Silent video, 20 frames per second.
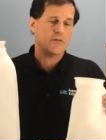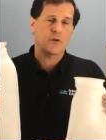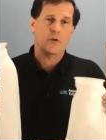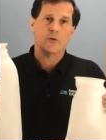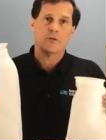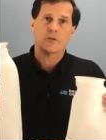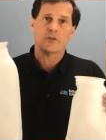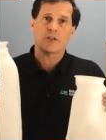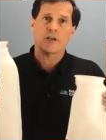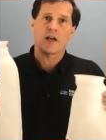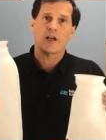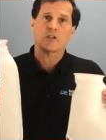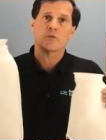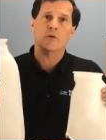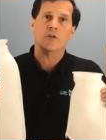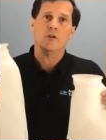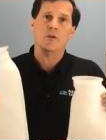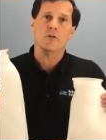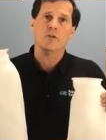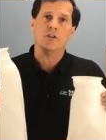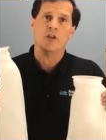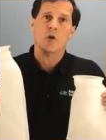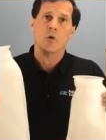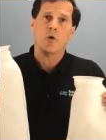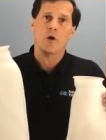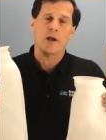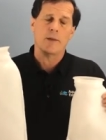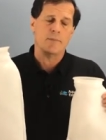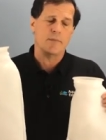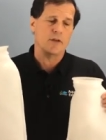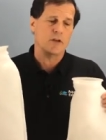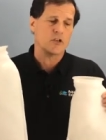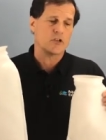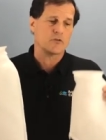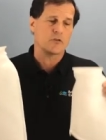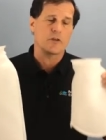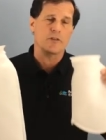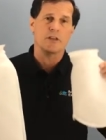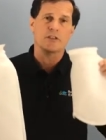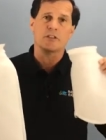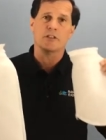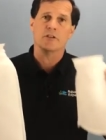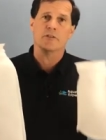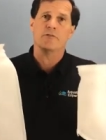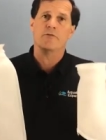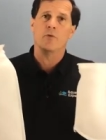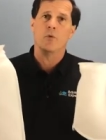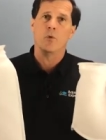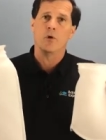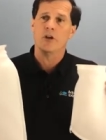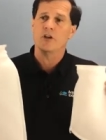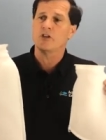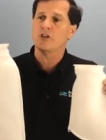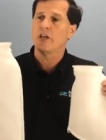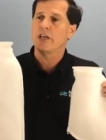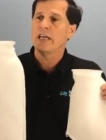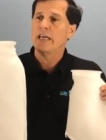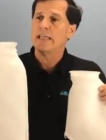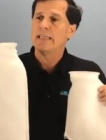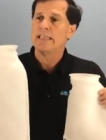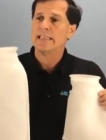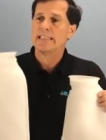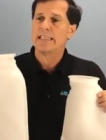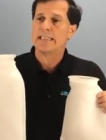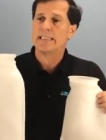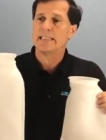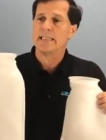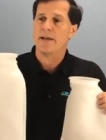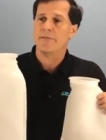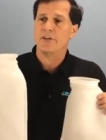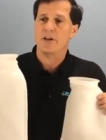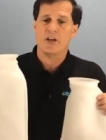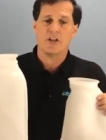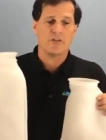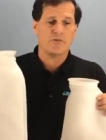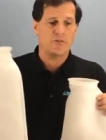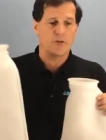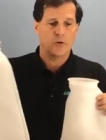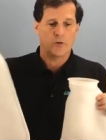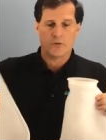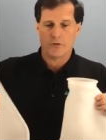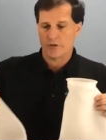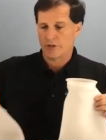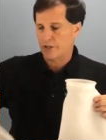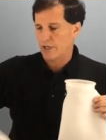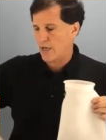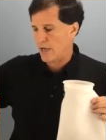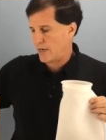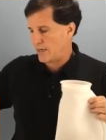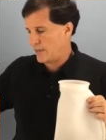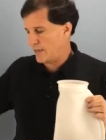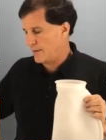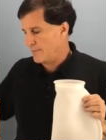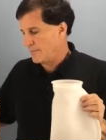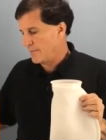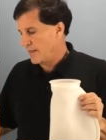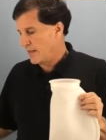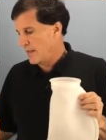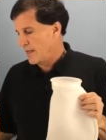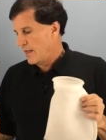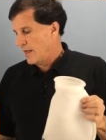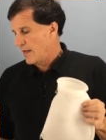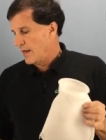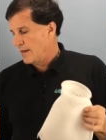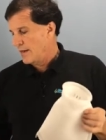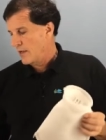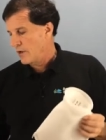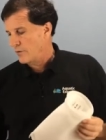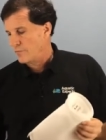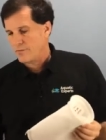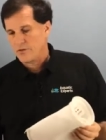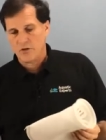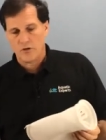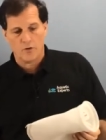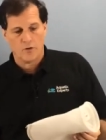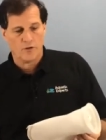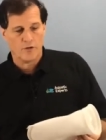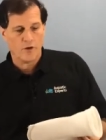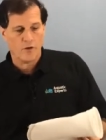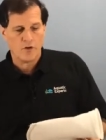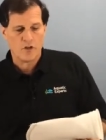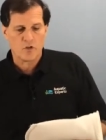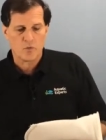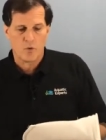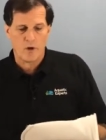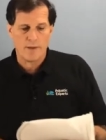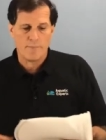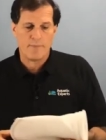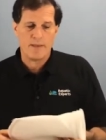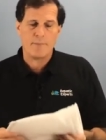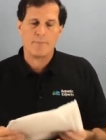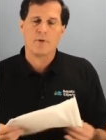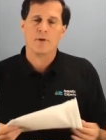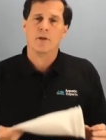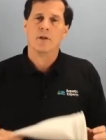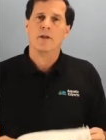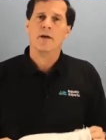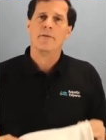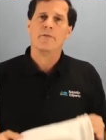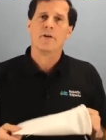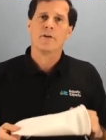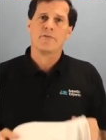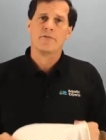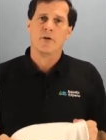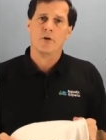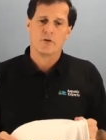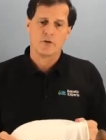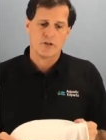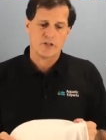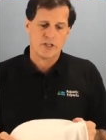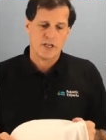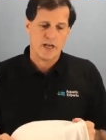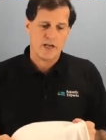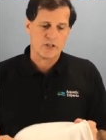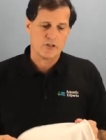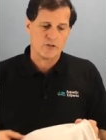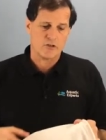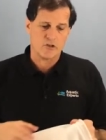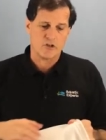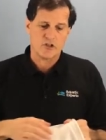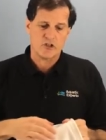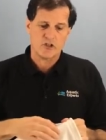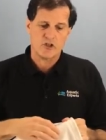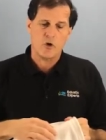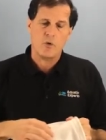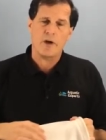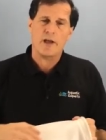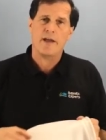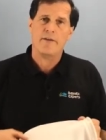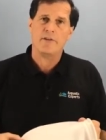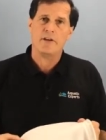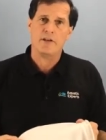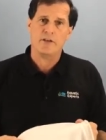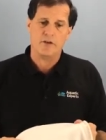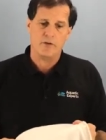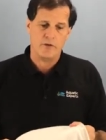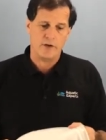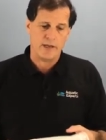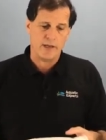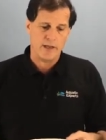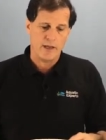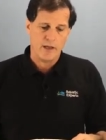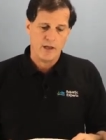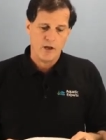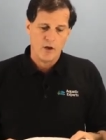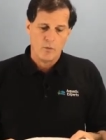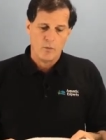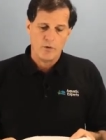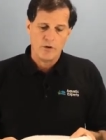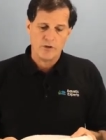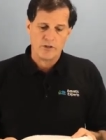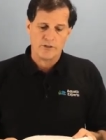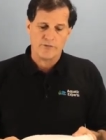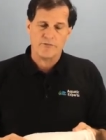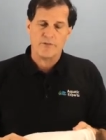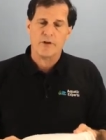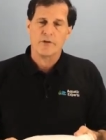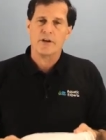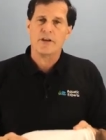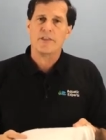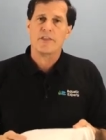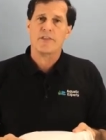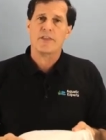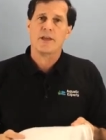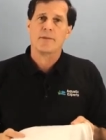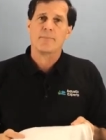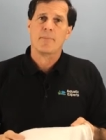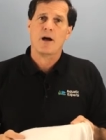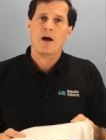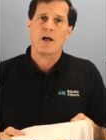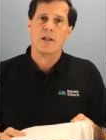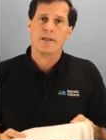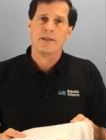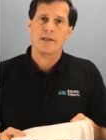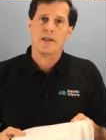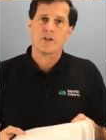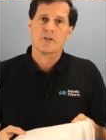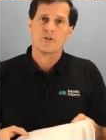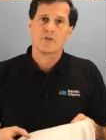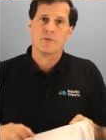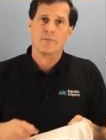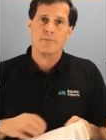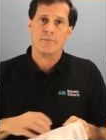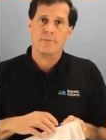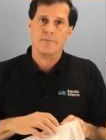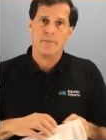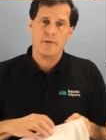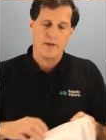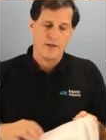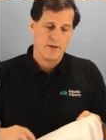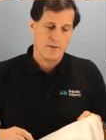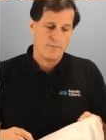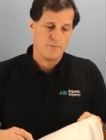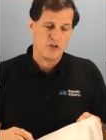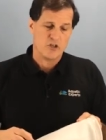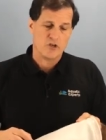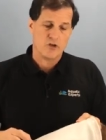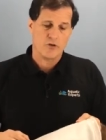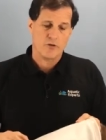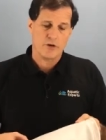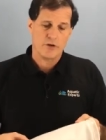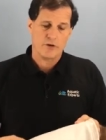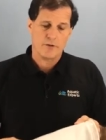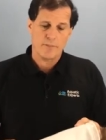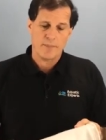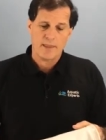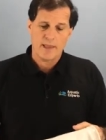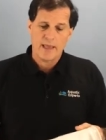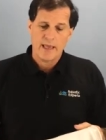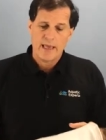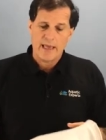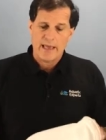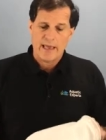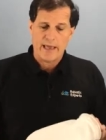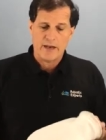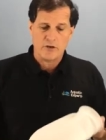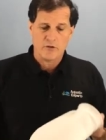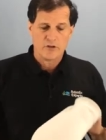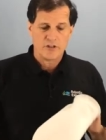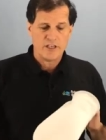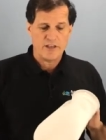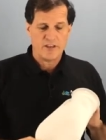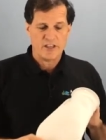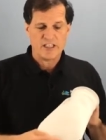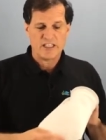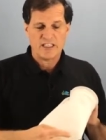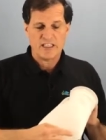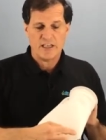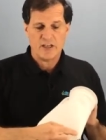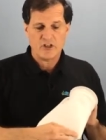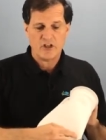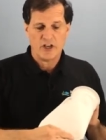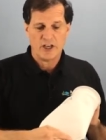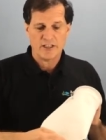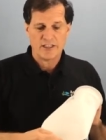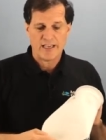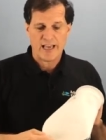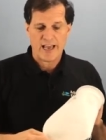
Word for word: filter socks we use in the aquarium industry. This is a four inch, this is a seven inch filter sock. Now, you'll notice why people love our filter socks is just so heavy duty. We use a very thick polyester material. And you'll see the stitching is